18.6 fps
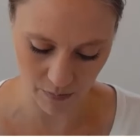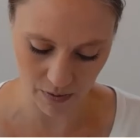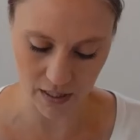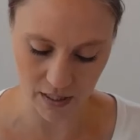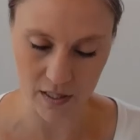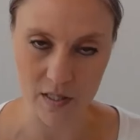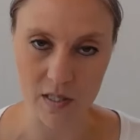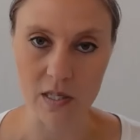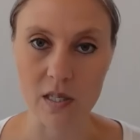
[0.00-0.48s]

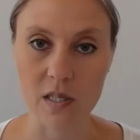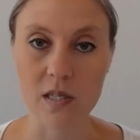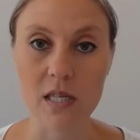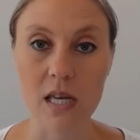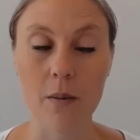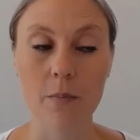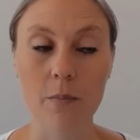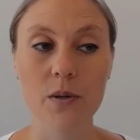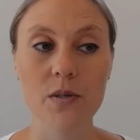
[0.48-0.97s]
Because the
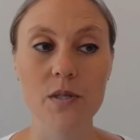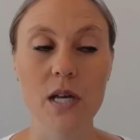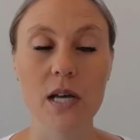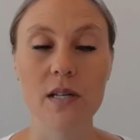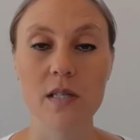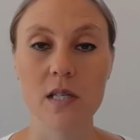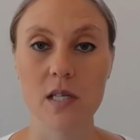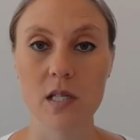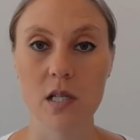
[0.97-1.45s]
sample
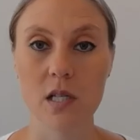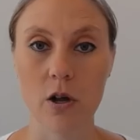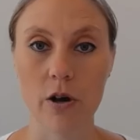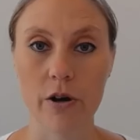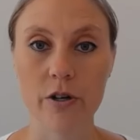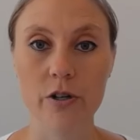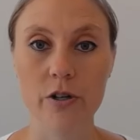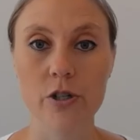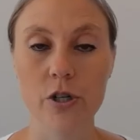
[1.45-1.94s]
size is
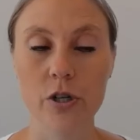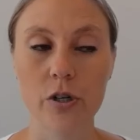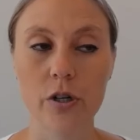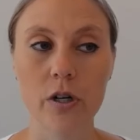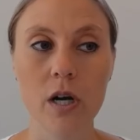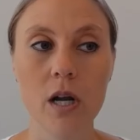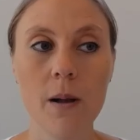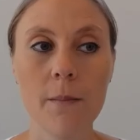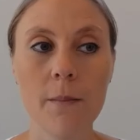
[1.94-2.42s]

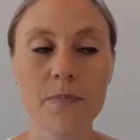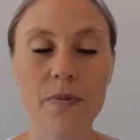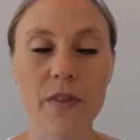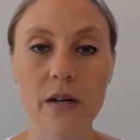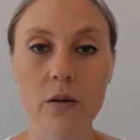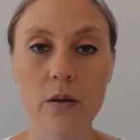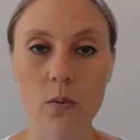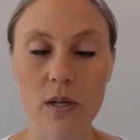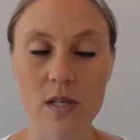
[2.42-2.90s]
larger
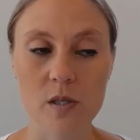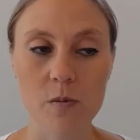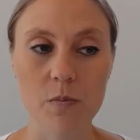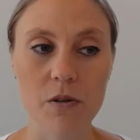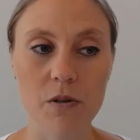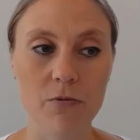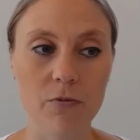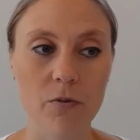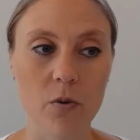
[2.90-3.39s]
than it was
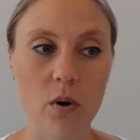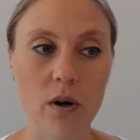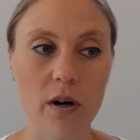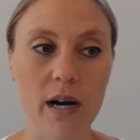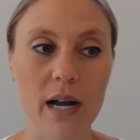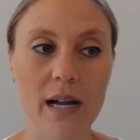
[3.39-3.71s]
before.